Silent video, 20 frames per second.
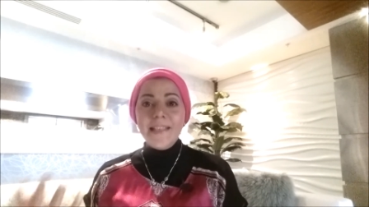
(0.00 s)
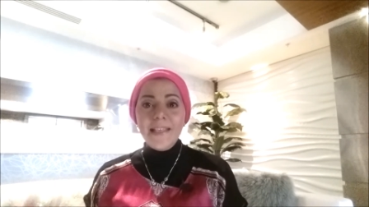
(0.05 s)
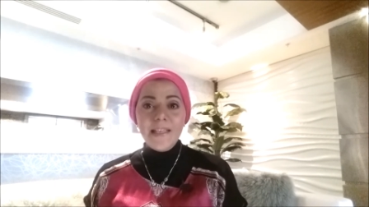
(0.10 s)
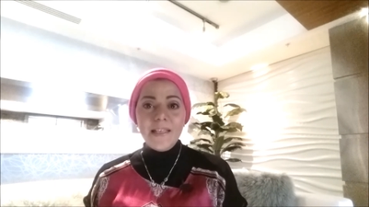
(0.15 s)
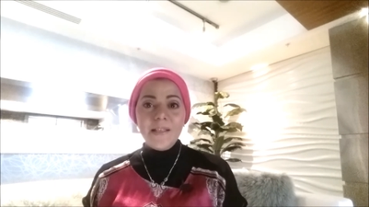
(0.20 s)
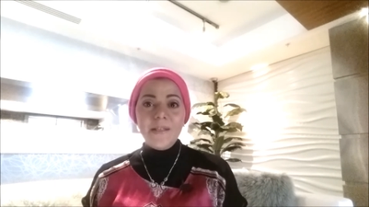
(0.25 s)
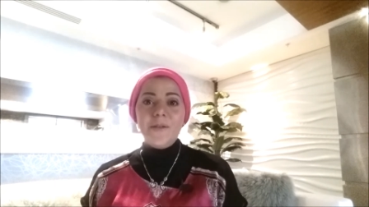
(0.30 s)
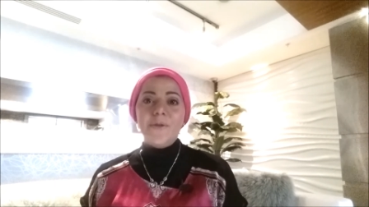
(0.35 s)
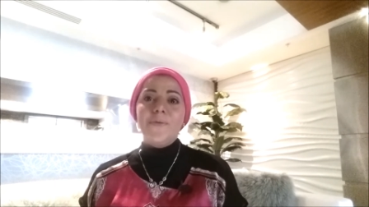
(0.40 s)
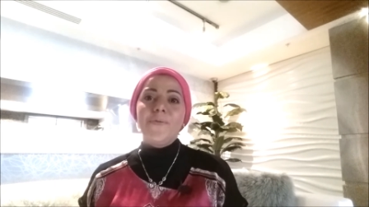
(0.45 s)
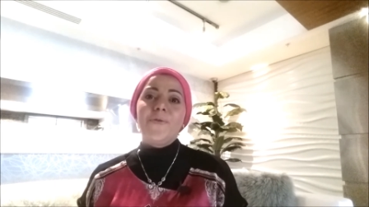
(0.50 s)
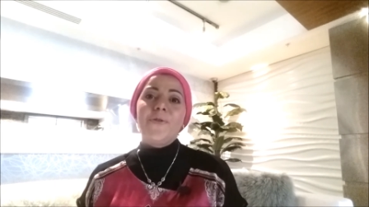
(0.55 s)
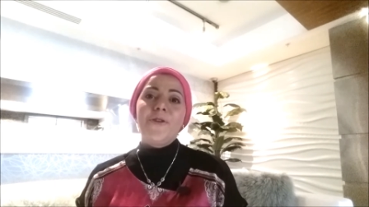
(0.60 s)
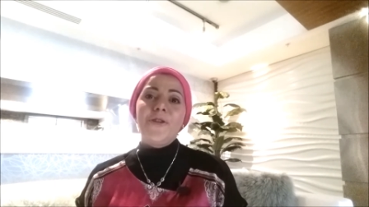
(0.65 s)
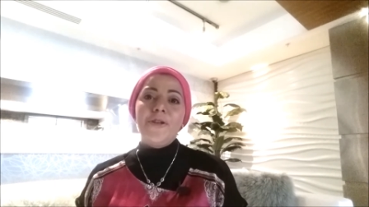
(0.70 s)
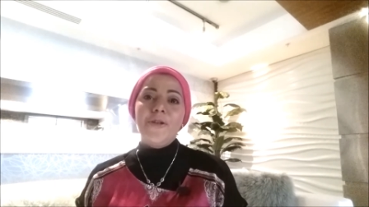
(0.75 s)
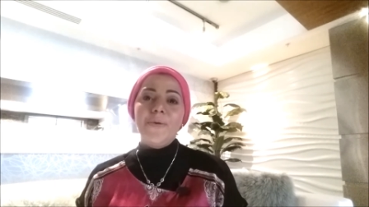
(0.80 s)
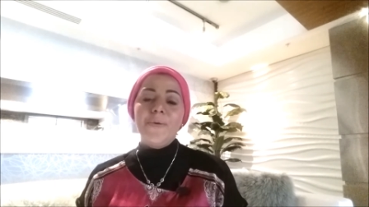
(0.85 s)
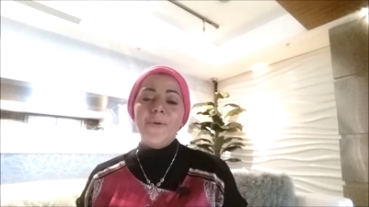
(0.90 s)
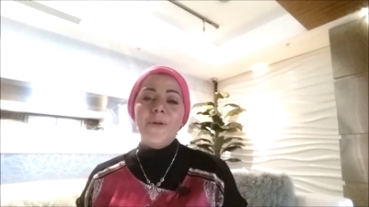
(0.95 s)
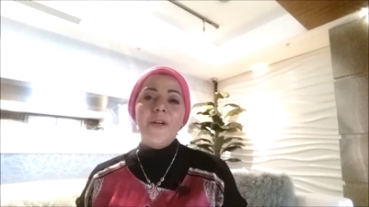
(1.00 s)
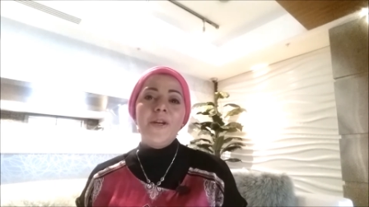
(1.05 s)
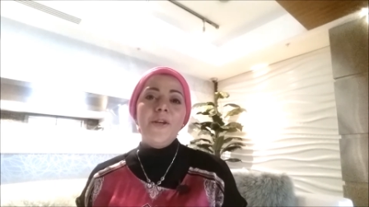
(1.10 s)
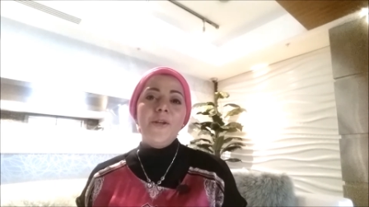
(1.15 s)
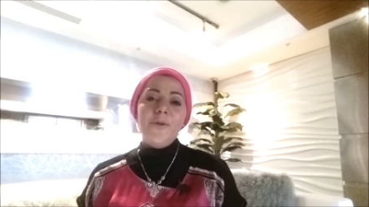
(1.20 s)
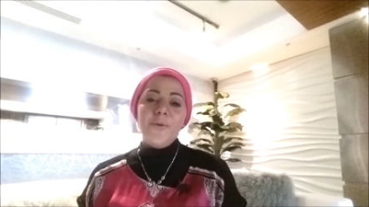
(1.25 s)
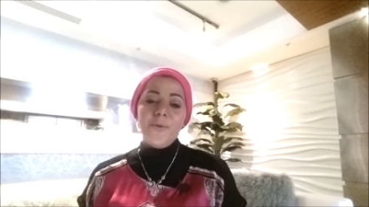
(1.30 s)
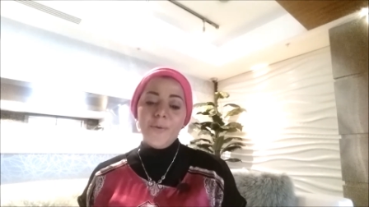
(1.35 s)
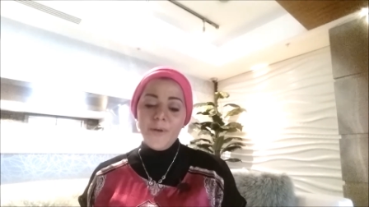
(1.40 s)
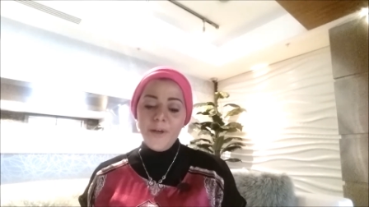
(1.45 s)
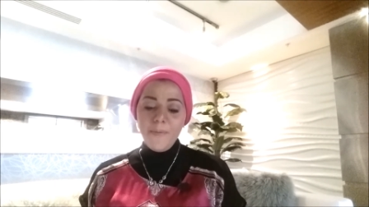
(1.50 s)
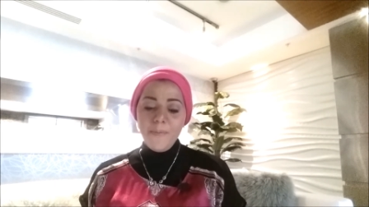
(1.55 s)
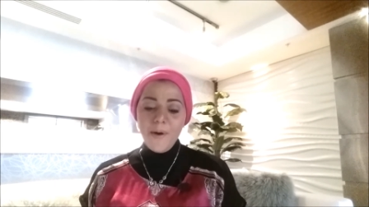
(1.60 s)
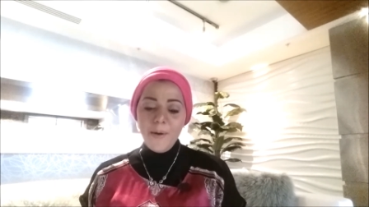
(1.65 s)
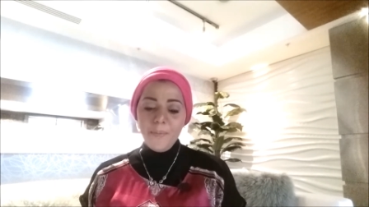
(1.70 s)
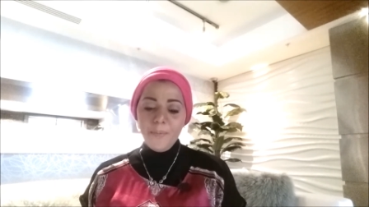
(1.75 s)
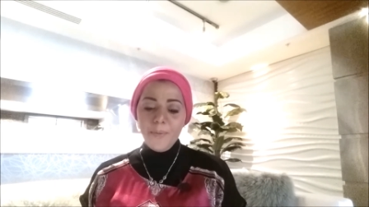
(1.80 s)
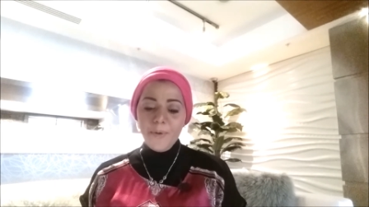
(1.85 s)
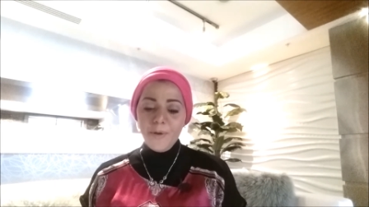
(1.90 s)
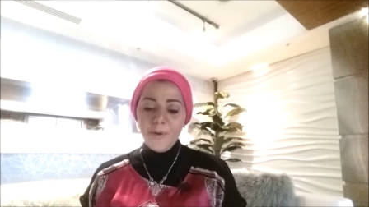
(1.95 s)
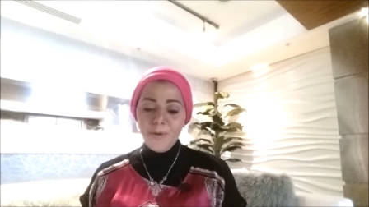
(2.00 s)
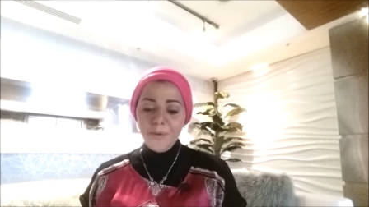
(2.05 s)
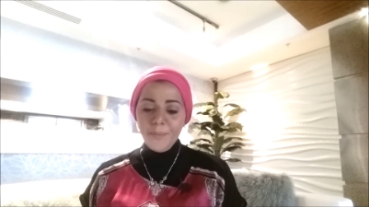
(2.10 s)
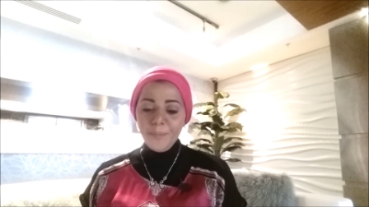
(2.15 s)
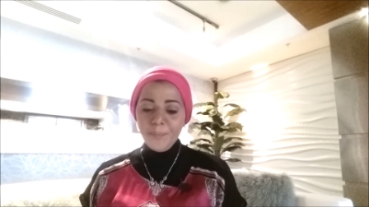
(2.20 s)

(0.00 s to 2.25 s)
easier for you to remember.